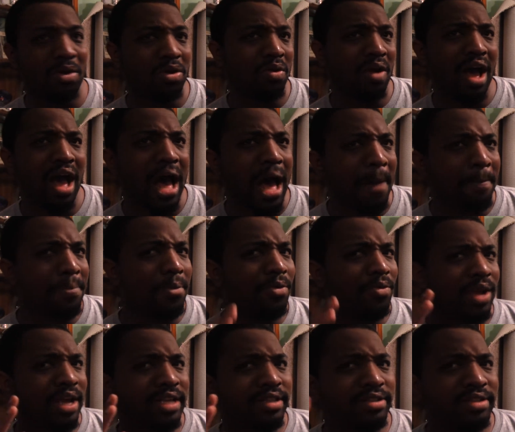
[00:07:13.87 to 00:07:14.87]
who
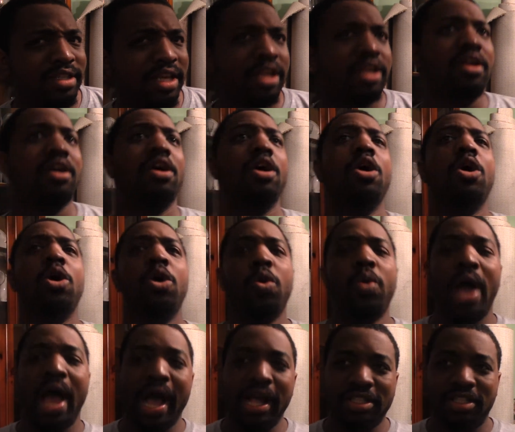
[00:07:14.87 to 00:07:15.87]
operates it, who
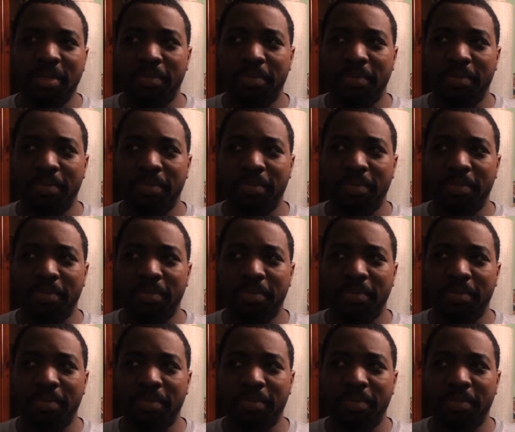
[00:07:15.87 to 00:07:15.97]
has